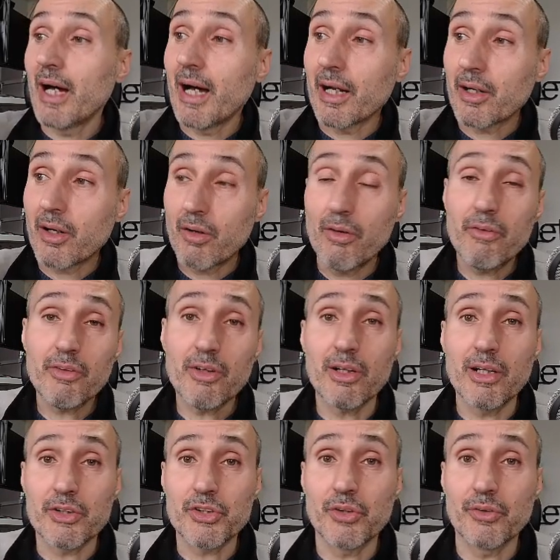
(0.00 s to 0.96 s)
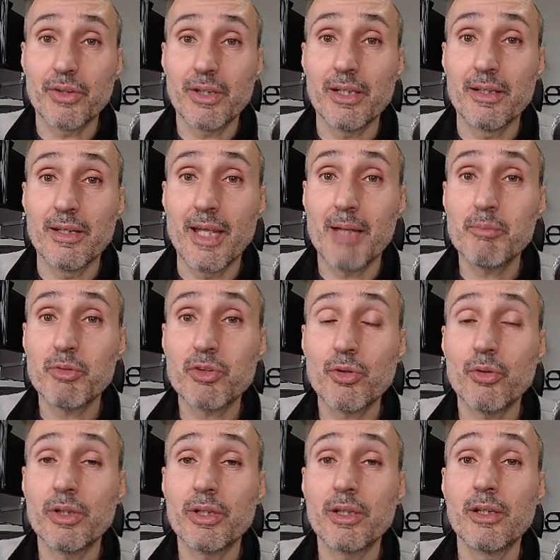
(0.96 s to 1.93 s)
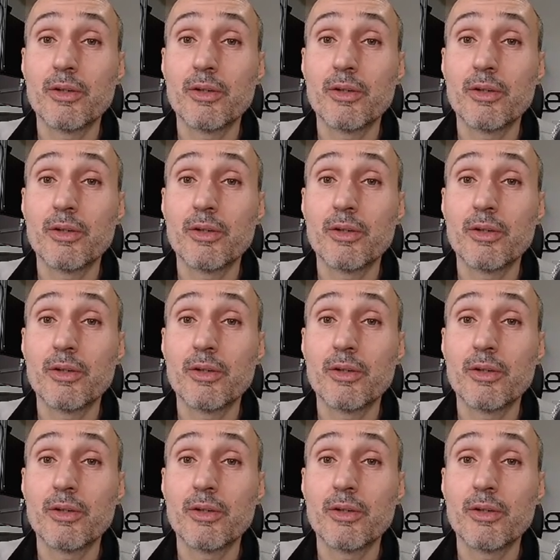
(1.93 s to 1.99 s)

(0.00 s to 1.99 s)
a correlation key that I'm storing